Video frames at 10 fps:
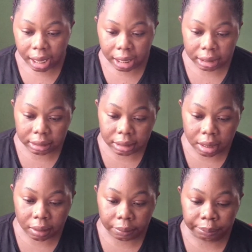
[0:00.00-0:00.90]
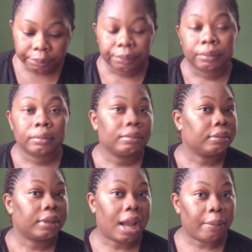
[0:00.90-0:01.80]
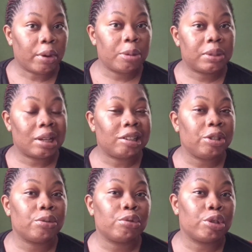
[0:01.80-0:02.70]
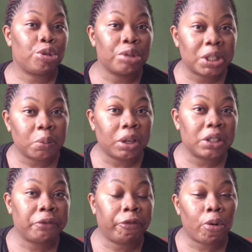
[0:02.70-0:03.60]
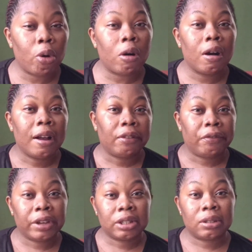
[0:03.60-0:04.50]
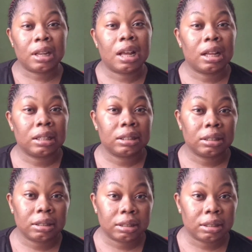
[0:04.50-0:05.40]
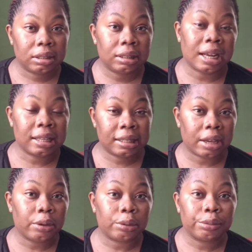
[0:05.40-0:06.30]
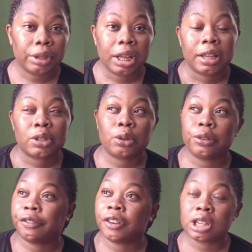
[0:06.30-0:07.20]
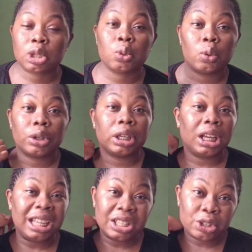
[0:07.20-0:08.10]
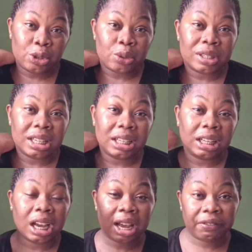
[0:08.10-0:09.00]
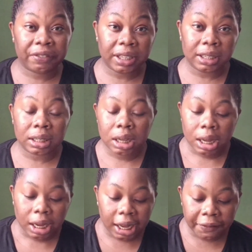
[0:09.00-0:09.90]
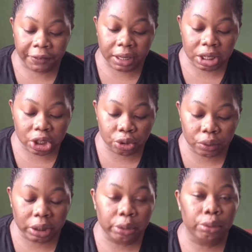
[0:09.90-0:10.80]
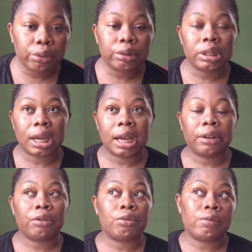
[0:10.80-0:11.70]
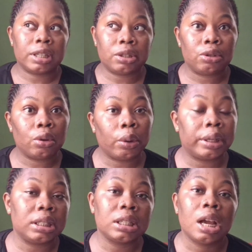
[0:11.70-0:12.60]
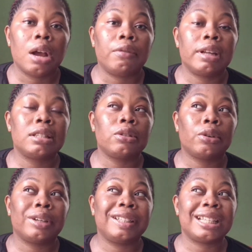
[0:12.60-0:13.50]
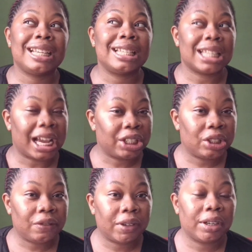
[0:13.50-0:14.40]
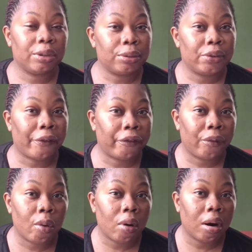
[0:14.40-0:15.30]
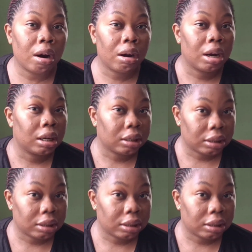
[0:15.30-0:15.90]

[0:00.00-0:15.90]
and I'm going to be telling you the treatment for vascular dark circle. So the first one is using caffeine. Caffeine is really good, and retinoid. Retinoid is actually very good for